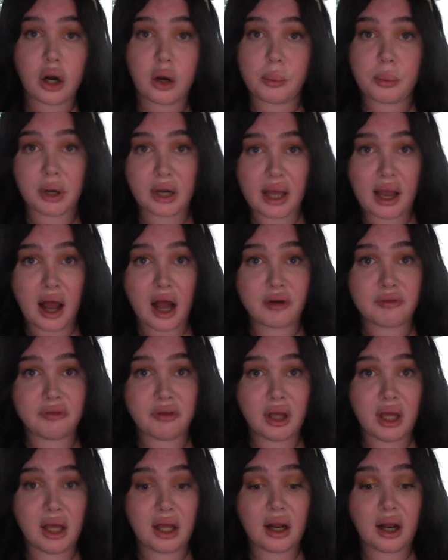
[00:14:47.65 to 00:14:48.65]
or pretty
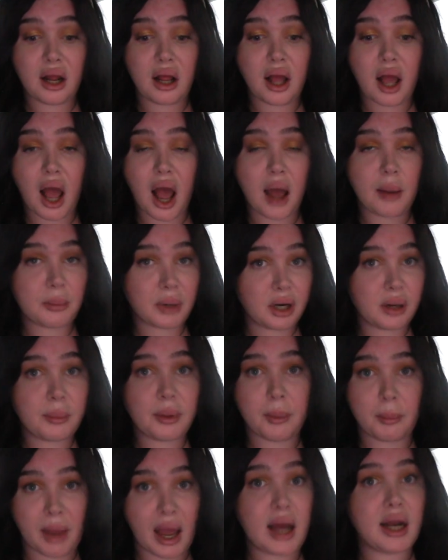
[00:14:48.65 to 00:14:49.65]
outfit, I'm going to
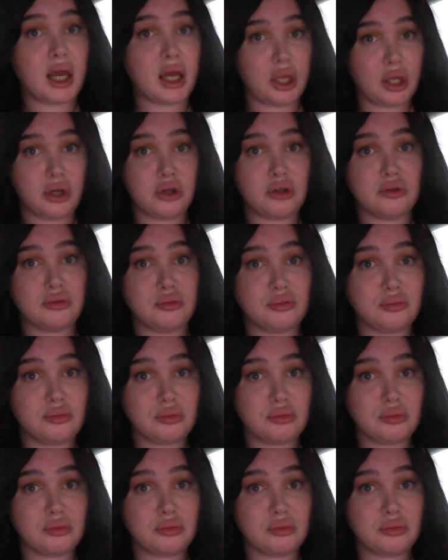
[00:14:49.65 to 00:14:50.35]
be mad at you.